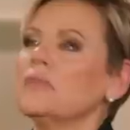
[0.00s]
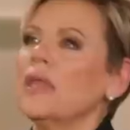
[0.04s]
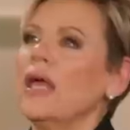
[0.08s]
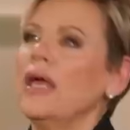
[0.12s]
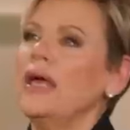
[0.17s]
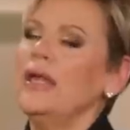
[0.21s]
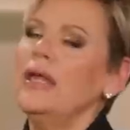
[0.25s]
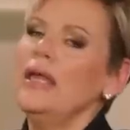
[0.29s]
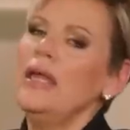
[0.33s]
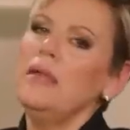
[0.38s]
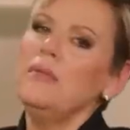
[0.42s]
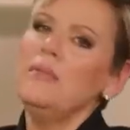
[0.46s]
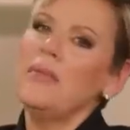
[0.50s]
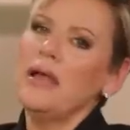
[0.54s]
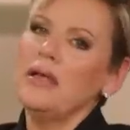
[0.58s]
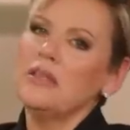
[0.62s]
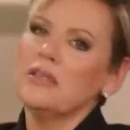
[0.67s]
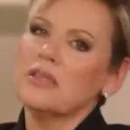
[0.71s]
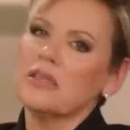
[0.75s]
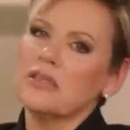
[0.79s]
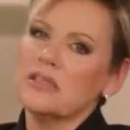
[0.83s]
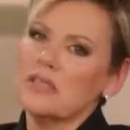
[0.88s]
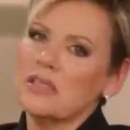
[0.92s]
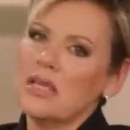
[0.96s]
And he
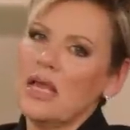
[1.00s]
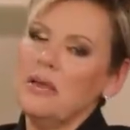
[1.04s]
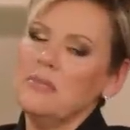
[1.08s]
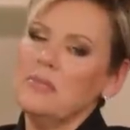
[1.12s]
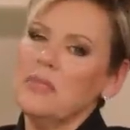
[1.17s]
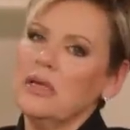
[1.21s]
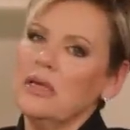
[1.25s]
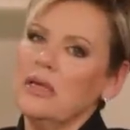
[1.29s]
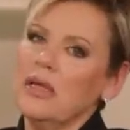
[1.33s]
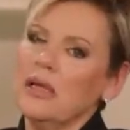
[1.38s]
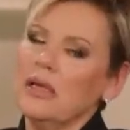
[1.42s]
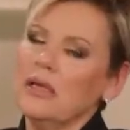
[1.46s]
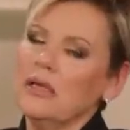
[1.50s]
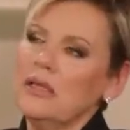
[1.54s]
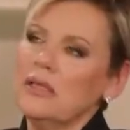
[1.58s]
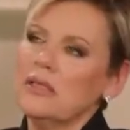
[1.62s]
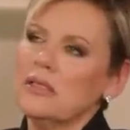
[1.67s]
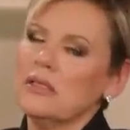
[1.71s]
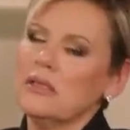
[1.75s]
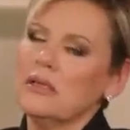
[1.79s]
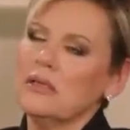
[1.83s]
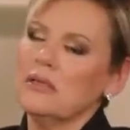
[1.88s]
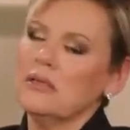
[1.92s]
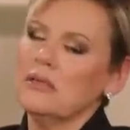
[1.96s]
makes a statement. Now,
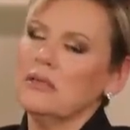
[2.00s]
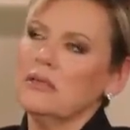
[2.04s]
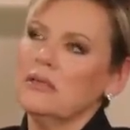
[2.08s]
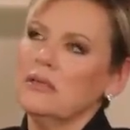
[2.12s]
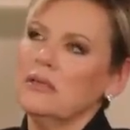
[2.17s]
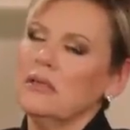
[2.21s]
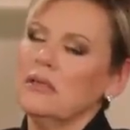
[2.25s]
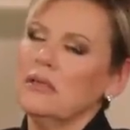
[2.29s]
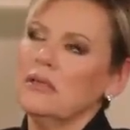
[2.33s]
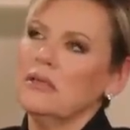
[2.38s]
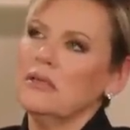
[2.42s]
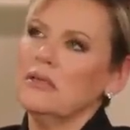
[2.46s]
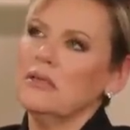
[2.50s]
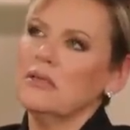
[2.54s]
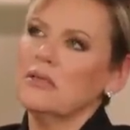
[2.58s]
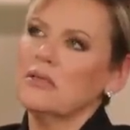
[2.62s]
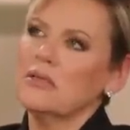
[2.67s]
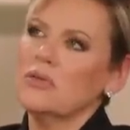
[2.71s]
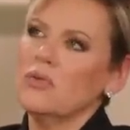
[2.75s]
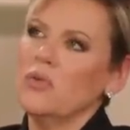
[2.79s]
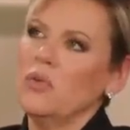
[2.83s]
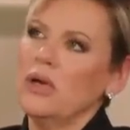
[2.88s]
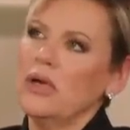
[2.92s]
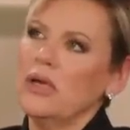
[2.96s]
listen
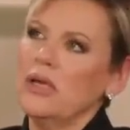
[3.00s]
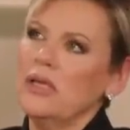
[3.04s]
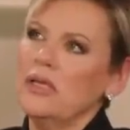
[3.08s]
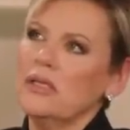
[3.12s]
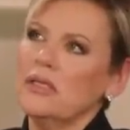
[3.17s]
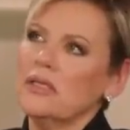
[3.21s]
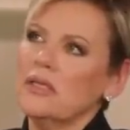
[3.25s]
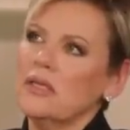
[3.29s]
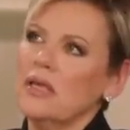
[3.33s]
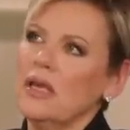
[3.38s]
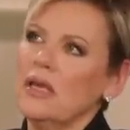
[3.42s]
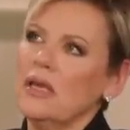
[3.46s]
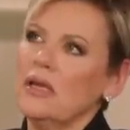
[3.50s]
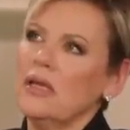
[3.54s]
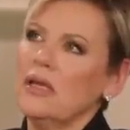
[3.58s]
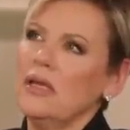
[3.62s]
to what he said.